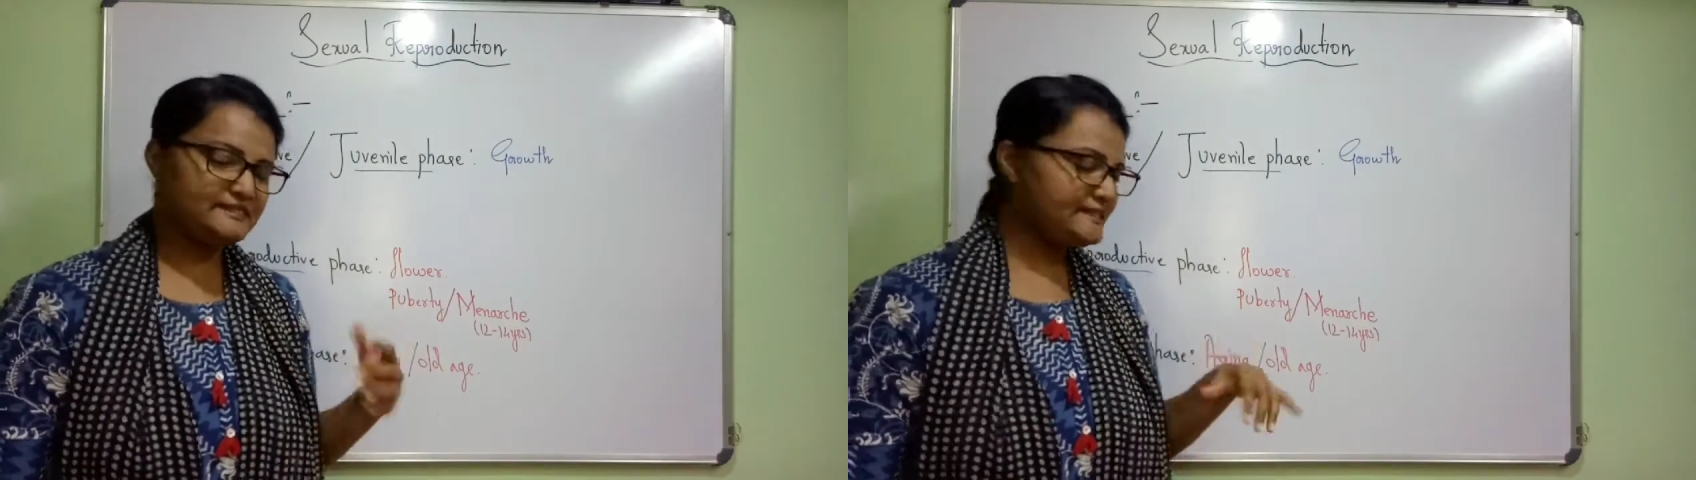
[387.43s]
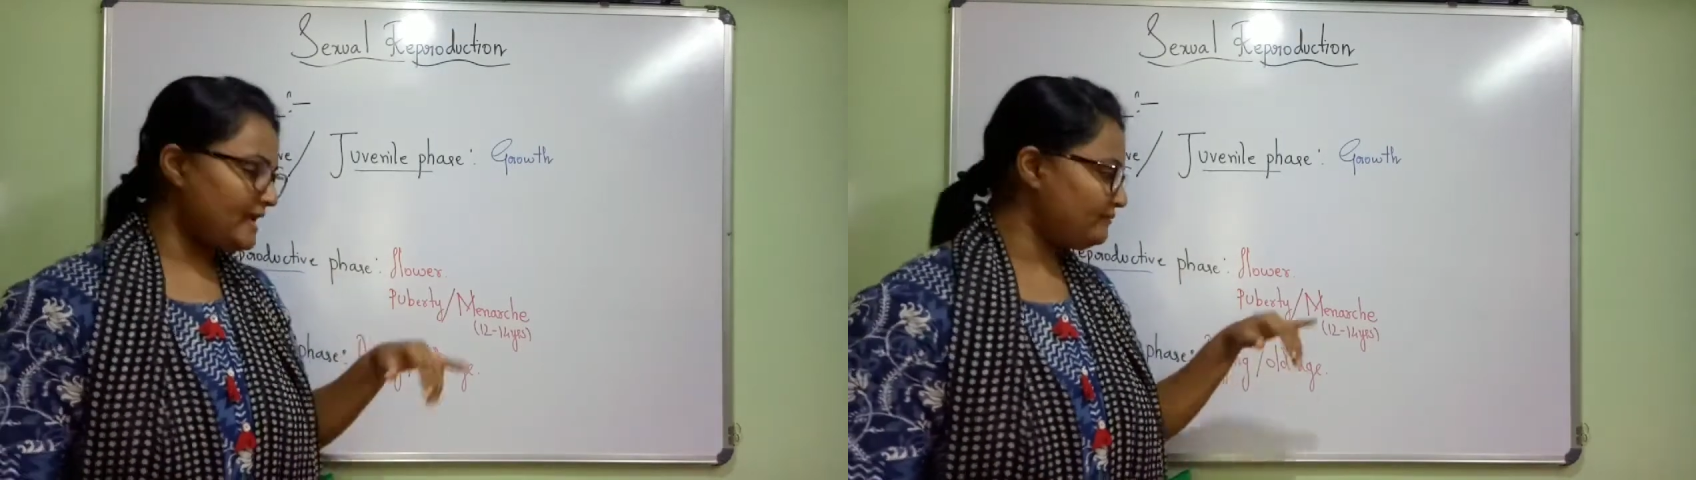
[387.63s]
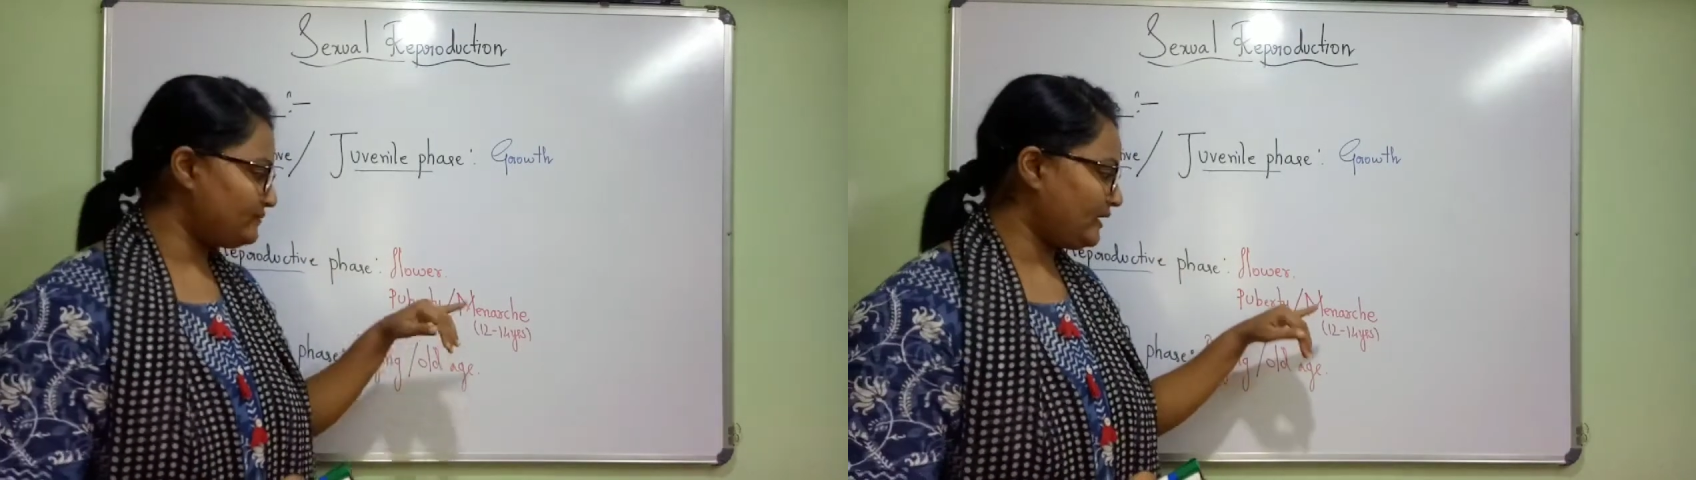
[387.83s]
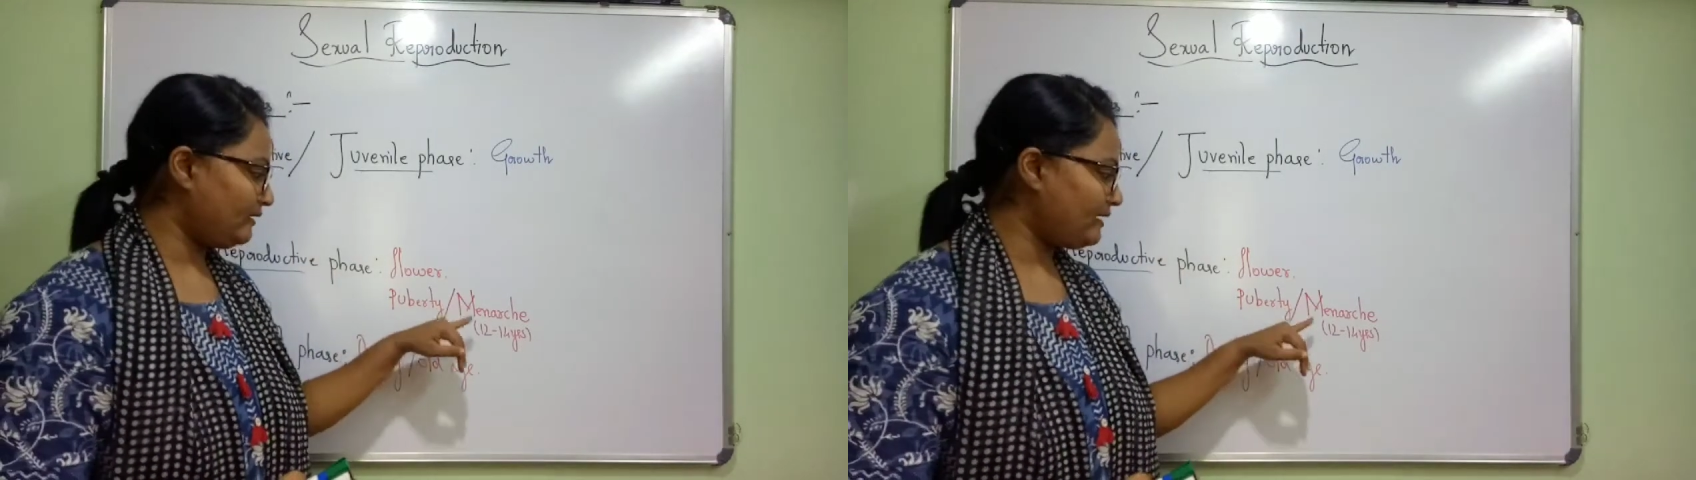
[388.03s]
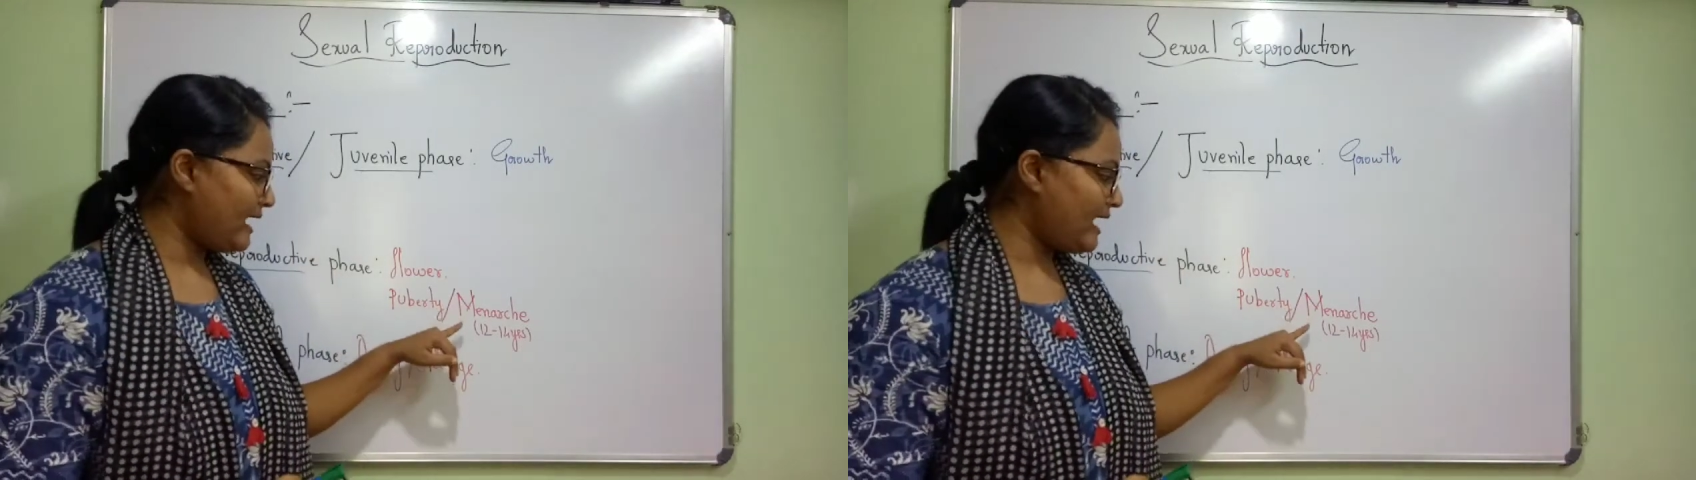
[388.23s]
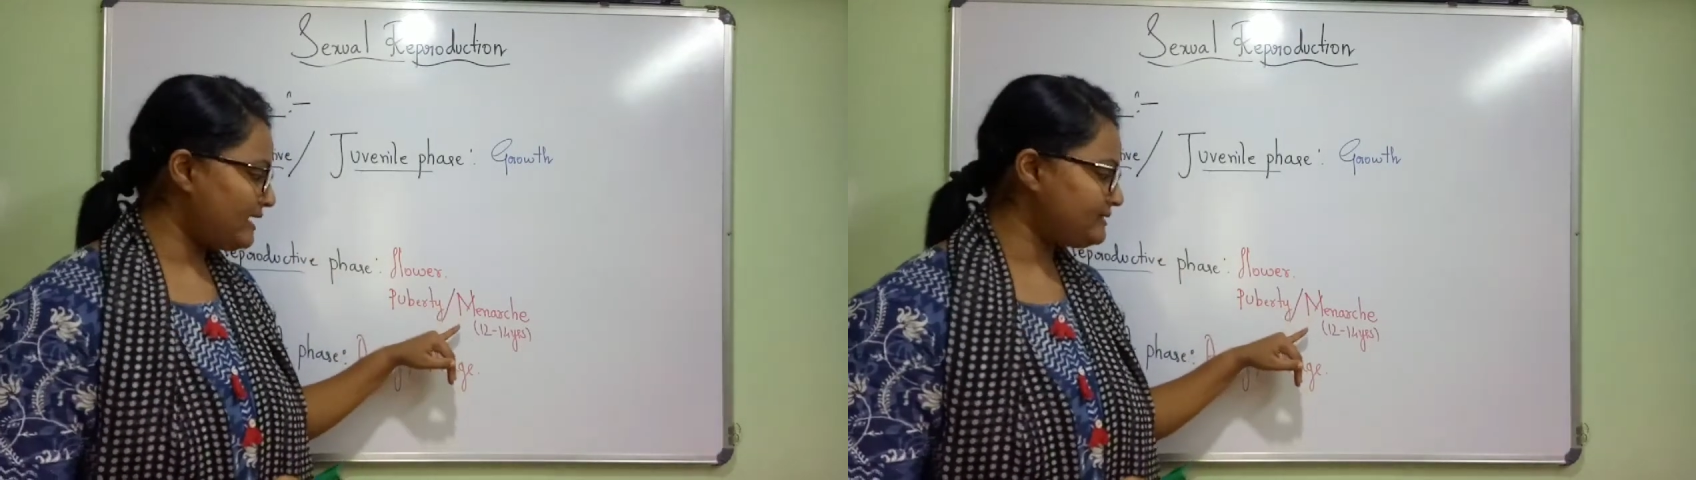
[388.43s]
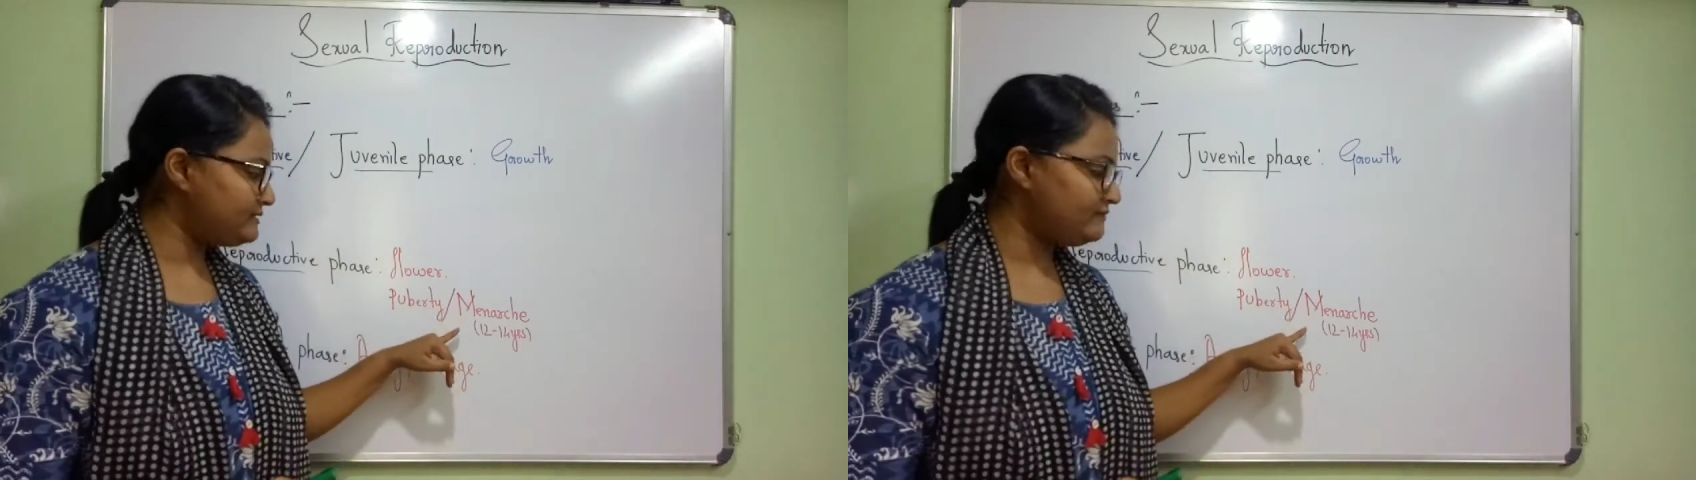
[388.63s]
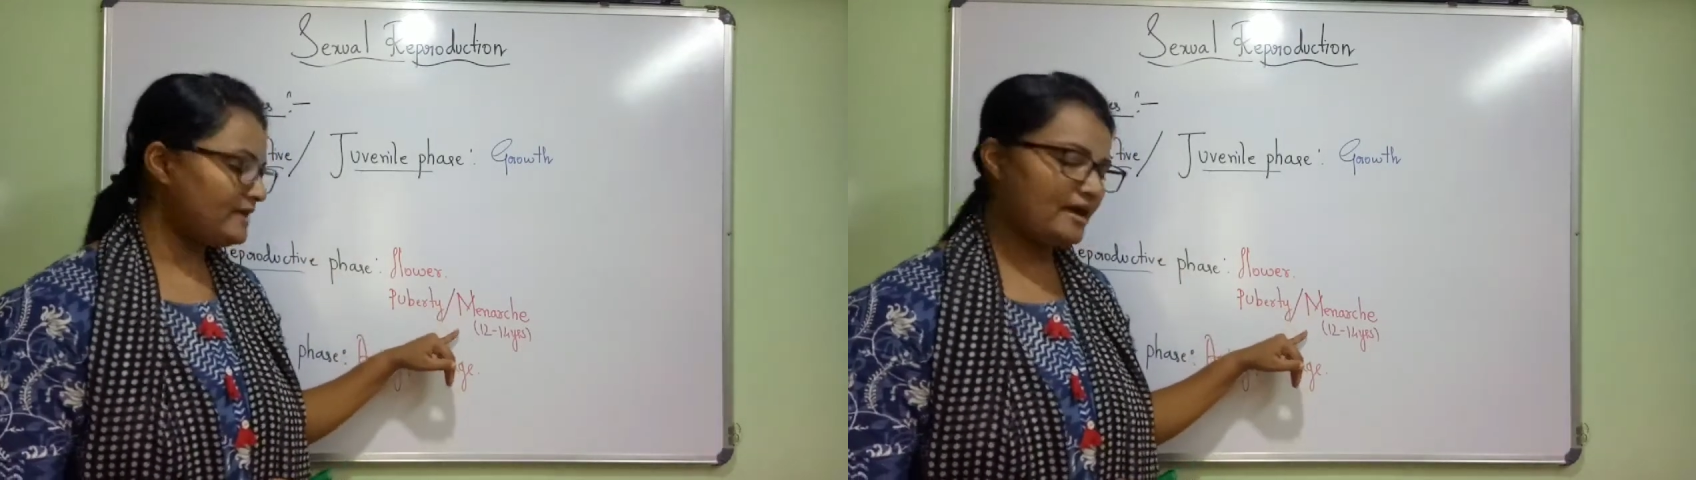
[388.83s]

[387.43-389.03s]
same thing as we